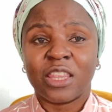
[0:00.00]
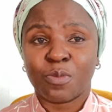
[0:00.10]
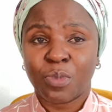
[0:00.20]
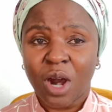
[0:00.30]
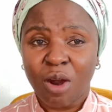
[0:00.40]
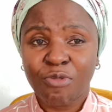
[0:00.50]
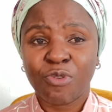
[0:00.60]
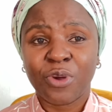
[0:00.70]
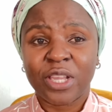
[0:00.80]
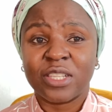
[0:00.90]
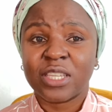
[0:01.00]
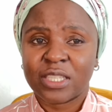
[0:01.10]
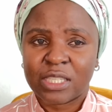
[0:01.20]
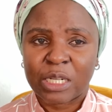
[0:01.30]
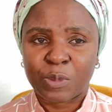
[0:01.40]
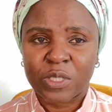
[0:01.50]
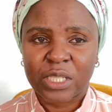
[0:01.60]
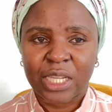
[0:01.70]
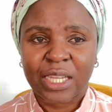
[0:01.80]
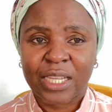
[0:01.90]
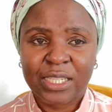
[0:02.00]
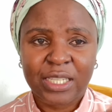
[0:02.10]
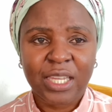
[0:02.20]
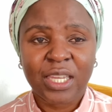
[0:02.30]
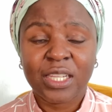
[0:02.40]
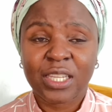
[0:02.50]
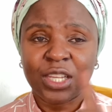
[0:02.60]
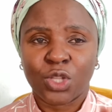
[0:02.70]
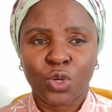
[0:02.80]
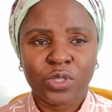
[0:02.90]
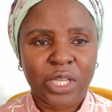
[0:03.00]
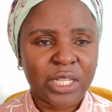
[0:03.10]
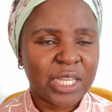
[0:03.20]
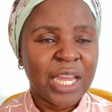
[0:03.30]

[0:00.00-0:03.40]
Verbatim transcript: the powerful is a cinema stick take it and use it